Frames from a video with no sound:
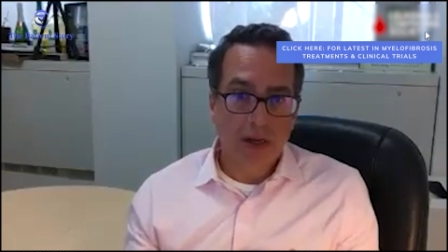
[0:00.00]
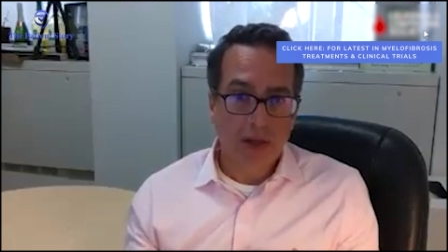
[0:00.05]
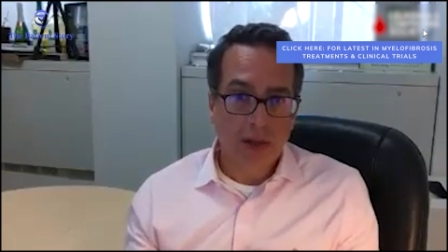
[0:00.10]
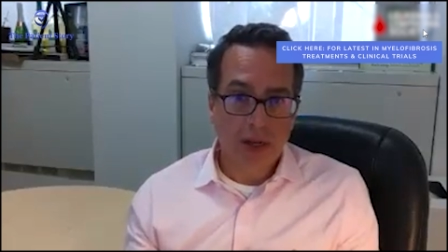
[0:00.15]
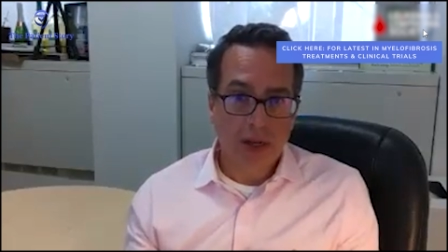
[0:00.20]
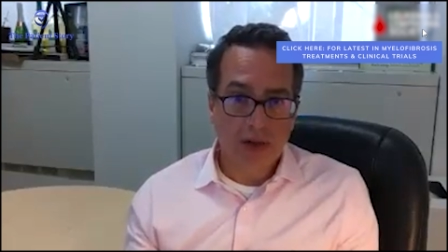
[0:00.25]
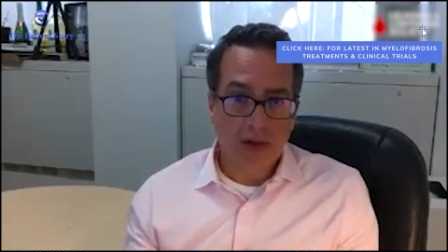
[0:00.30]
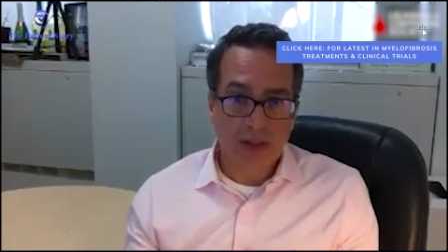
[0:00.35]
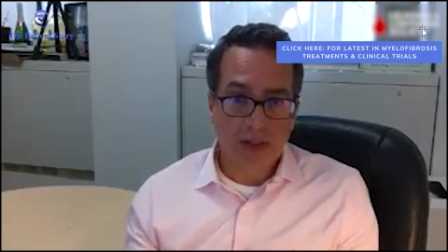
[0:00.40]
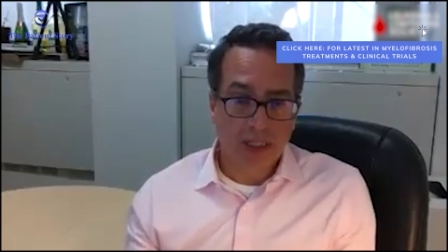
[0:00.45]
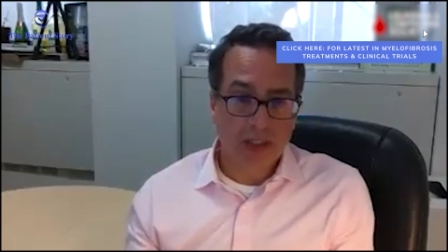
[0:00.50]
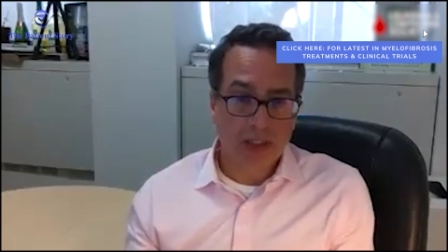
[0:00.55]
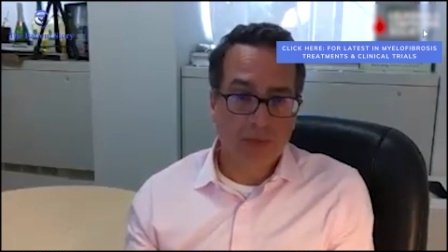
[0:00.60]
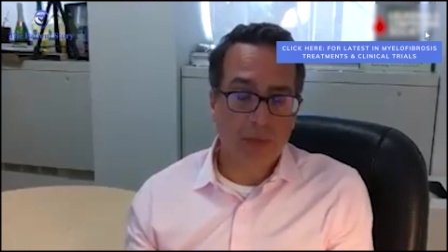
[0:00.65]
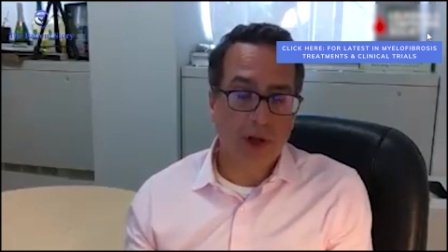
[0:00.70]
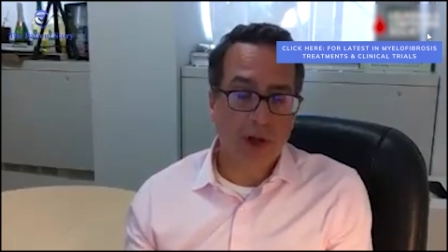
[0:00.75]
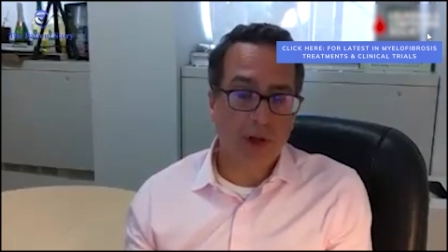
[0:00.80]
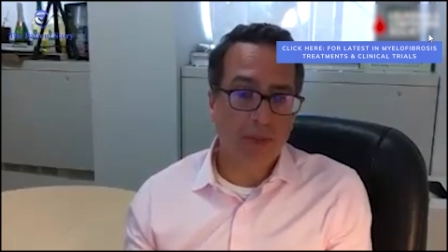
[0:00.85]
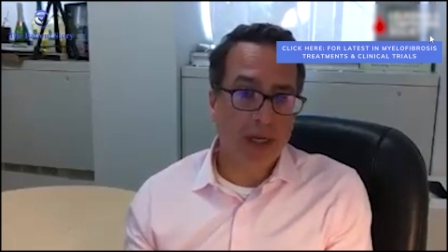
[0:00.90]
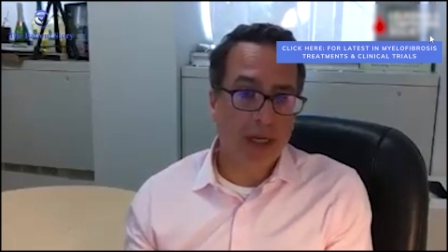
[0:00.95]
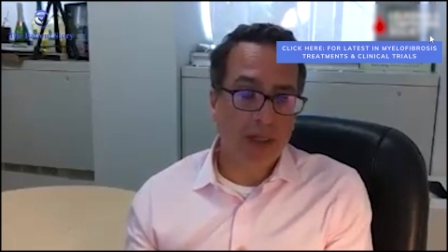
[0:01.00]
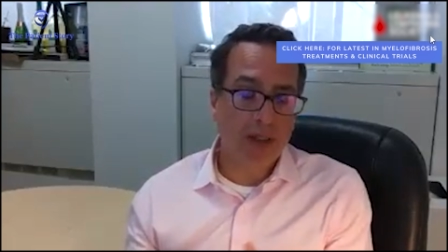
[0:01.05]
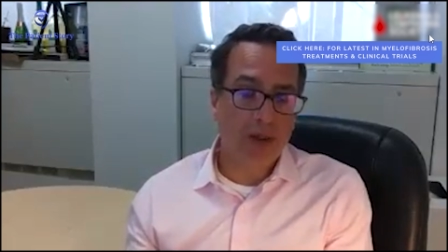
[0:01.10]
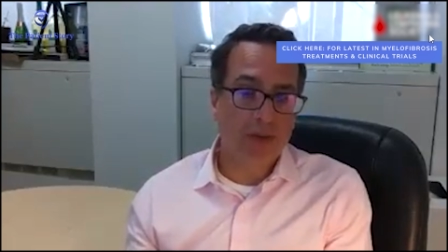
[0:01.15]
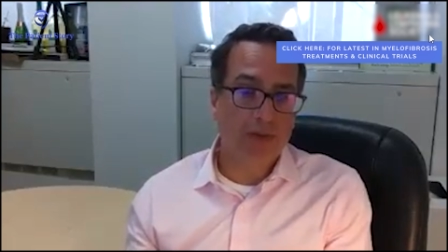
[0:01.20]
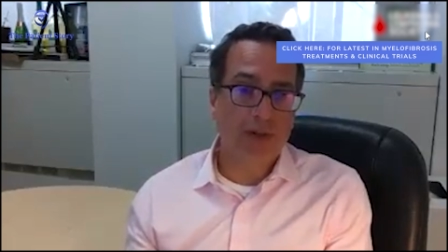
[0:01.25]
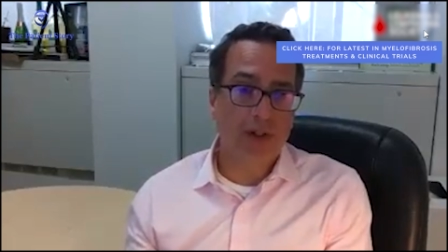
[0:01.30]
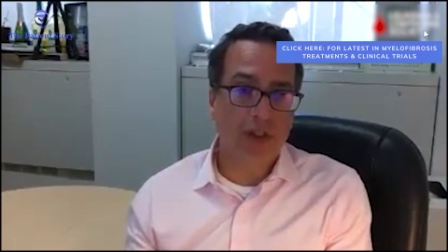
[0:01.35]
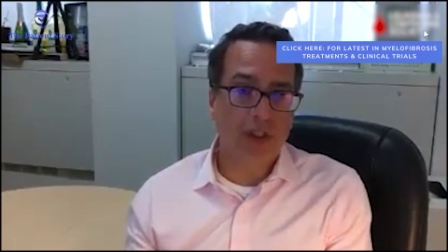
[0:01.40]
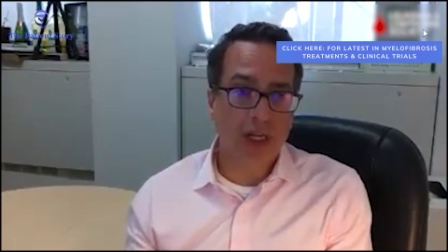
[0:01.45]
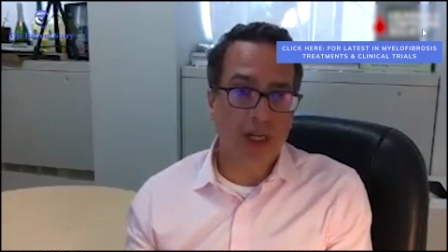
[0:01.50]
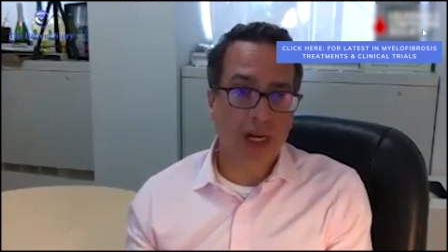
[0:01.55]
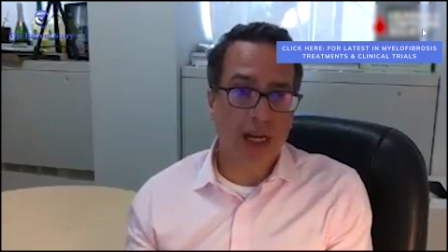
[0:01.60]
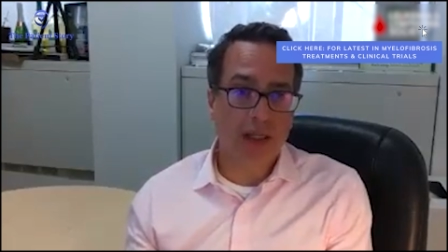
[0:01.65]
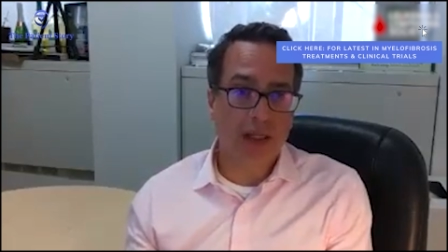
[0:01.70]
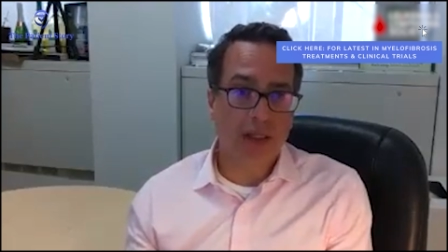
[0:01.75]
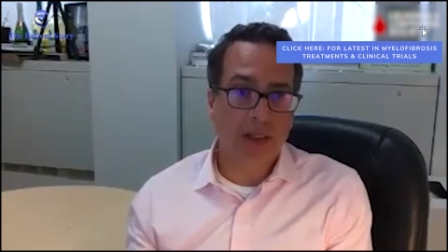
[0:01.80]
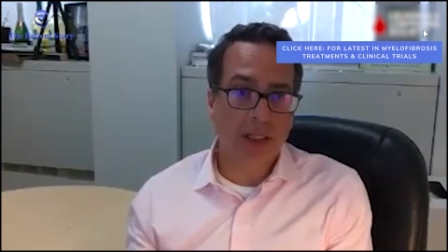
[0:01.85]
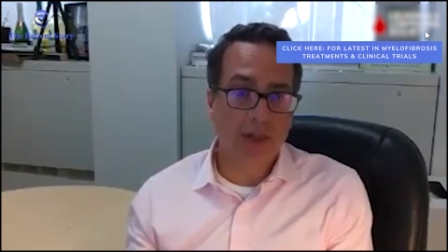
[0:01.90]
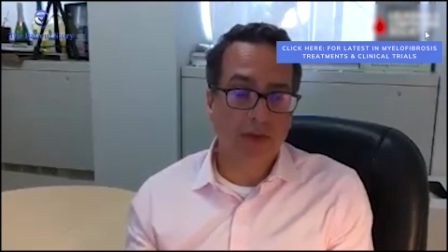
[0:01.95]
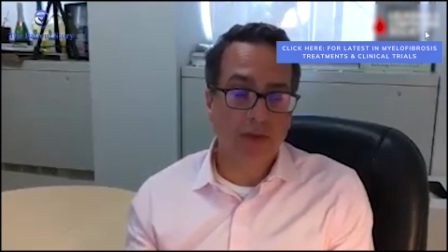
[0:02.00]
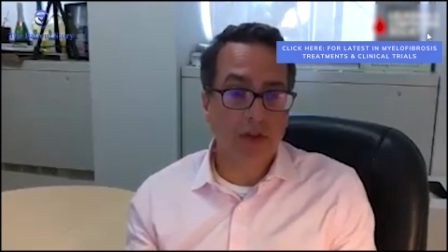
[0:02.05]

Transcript: their sense of well-being, their functionality,